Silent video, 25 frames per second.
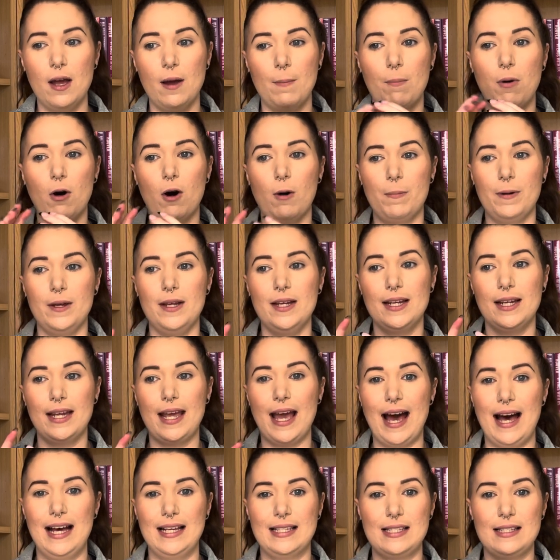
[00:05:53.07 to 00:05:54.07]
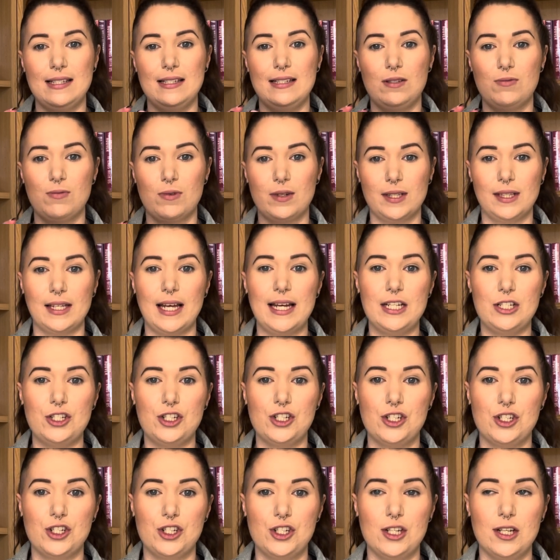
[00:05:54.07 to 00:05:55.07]
Poppy and Cass's
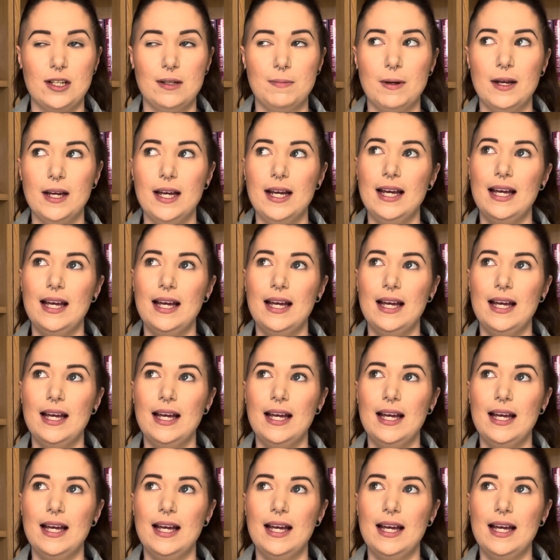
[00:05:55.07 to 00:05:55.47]
relationship